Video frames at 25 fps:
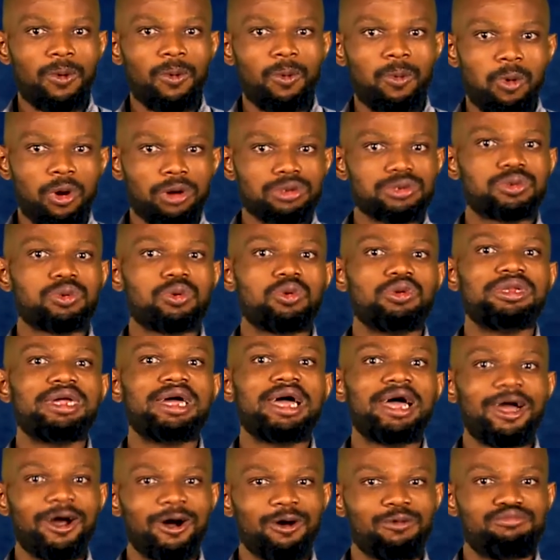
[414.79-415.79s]
what would
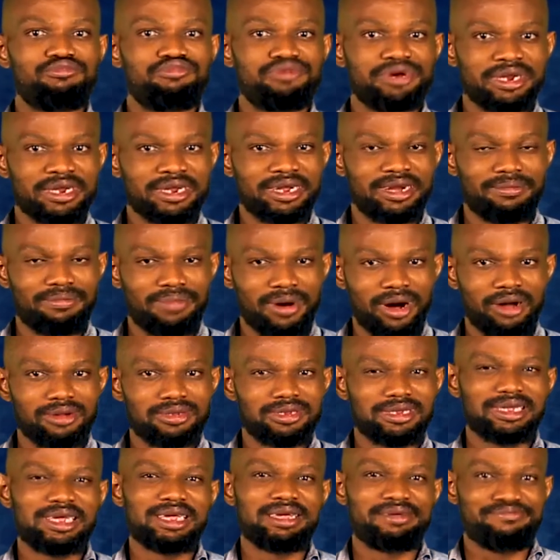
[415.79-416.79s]
help bring about
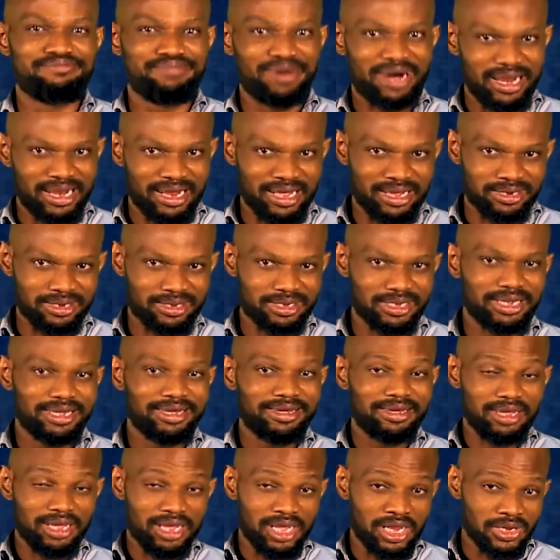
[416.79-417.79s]
a balance
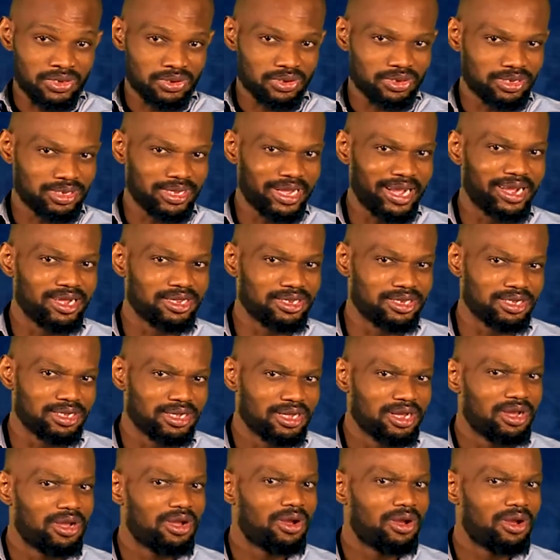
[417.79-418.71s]
in society.